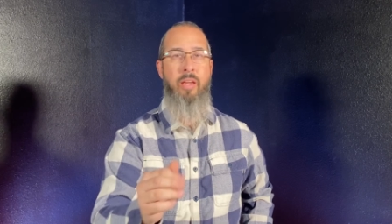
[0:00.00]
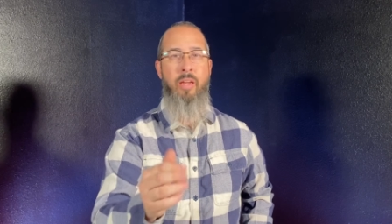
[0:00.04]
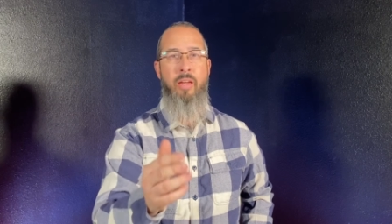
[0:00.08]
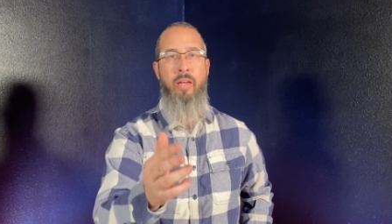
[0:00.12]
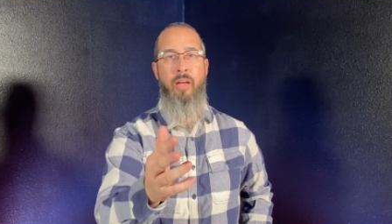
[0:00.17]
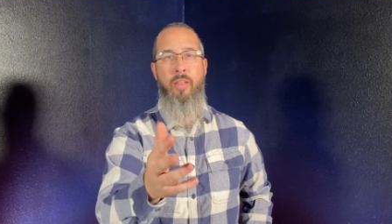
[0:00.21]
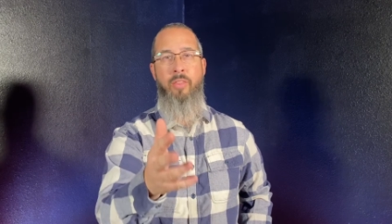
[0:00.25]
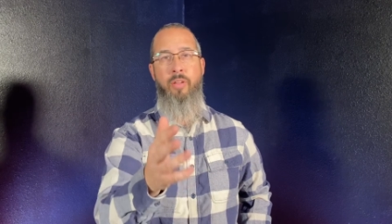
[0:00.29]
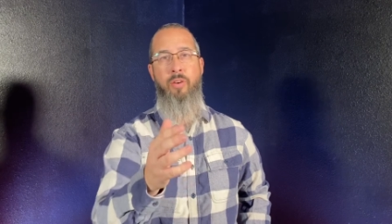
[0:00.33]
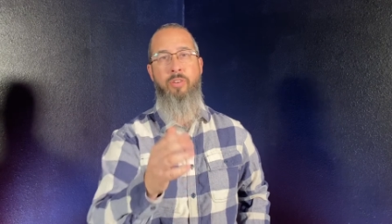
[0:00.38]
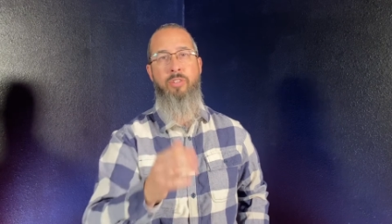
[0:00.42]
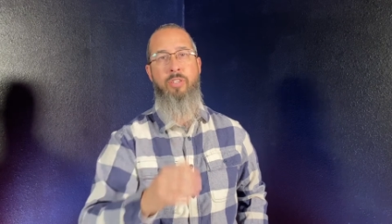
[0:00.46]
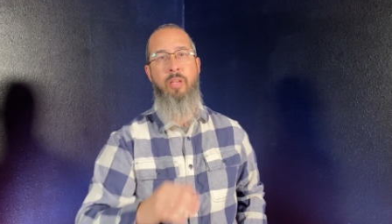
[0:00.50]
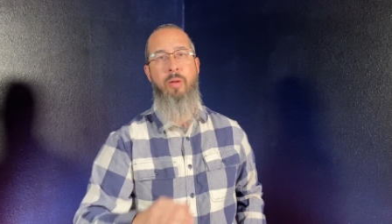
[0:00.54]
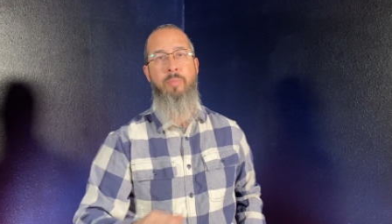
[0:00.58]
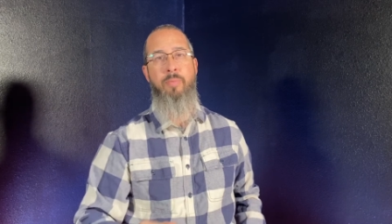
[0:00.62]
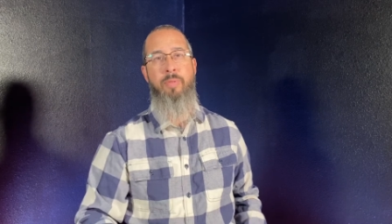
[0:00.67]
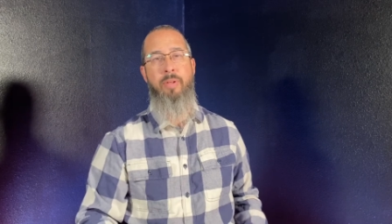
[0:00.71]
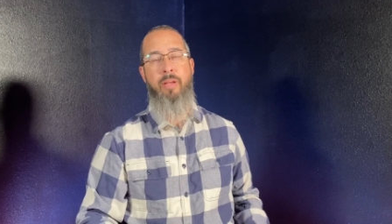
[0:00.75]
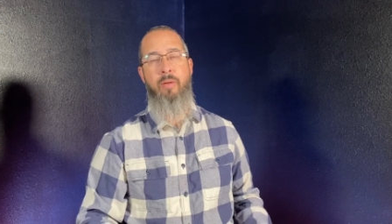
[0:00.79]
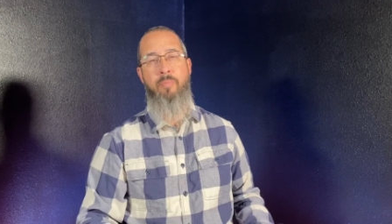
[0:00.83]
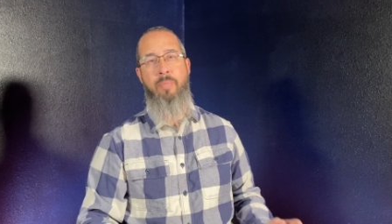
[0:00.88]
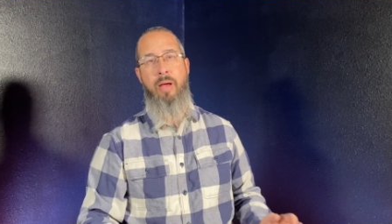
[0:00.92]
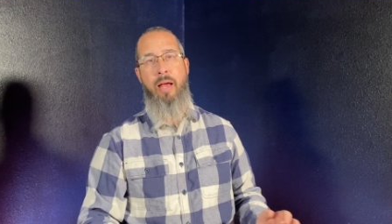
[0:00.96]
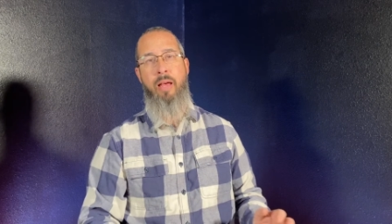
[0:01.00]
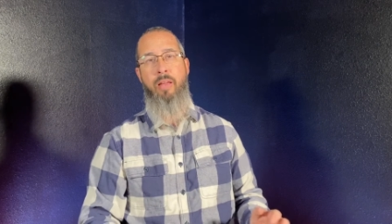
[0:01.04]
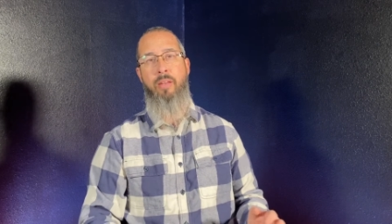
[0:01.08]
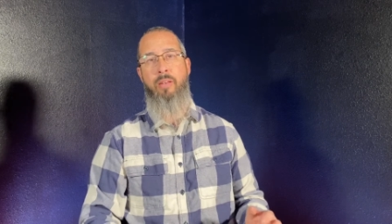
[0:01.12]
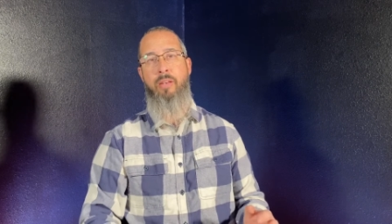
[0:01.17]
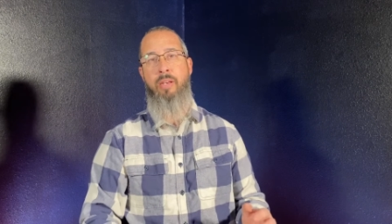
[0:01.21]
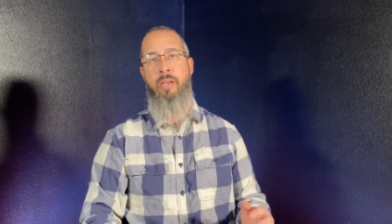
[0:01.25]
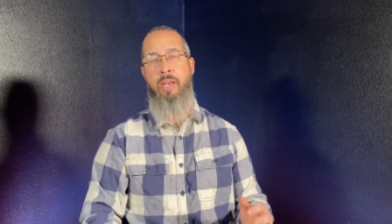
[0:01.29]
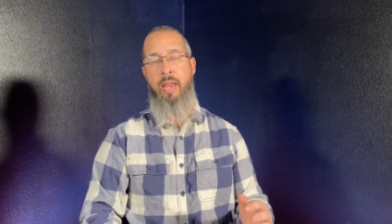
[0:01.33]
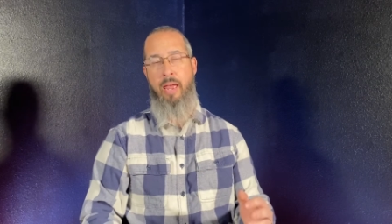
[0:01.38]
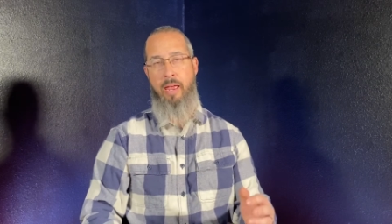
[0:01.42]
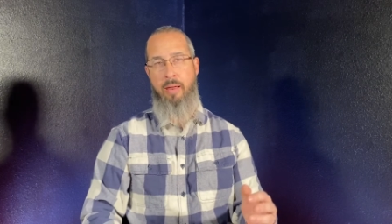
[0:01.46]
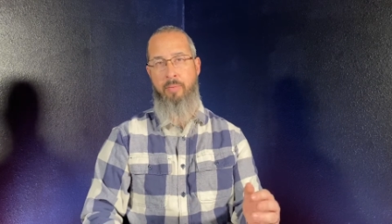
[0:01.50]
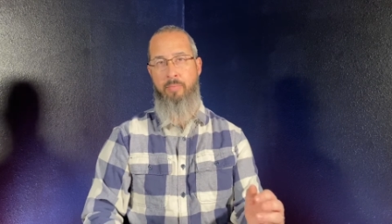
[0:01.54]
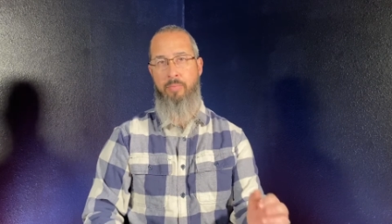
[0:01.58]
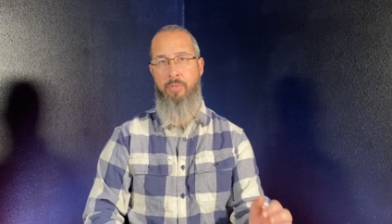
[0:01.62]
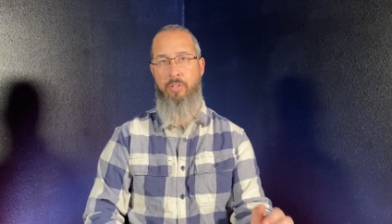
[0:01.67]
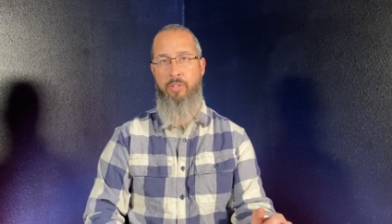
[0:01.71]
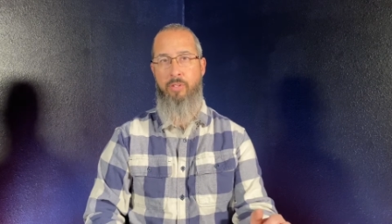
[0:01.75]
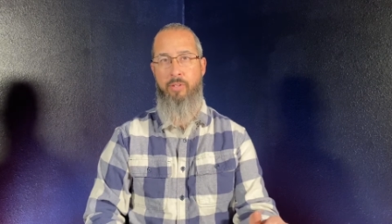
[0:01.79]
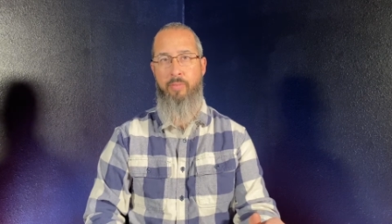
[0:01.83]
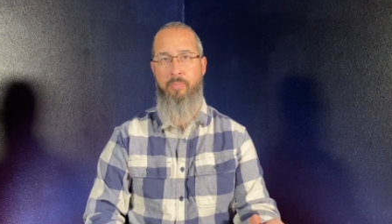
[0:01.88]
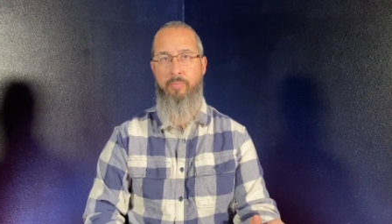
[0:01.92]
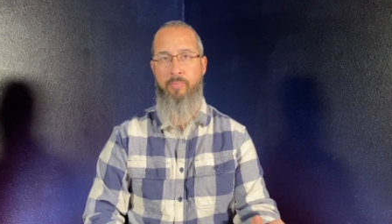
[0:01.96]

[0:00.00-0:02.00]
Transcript: And there's something about names.